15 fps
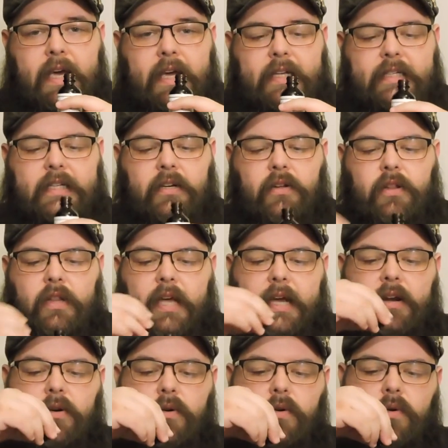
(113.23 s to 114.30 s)
until
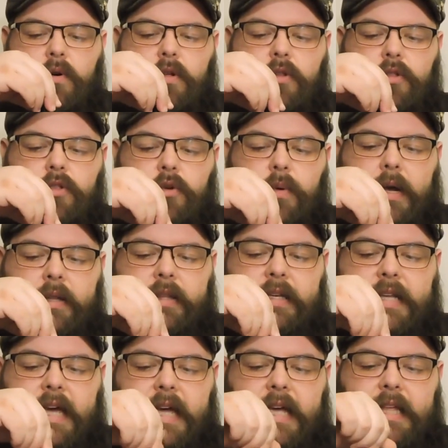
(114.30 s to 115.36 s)
later on throughout the
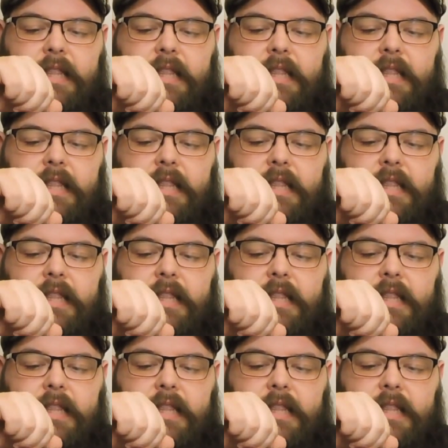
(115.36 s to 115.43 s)
day.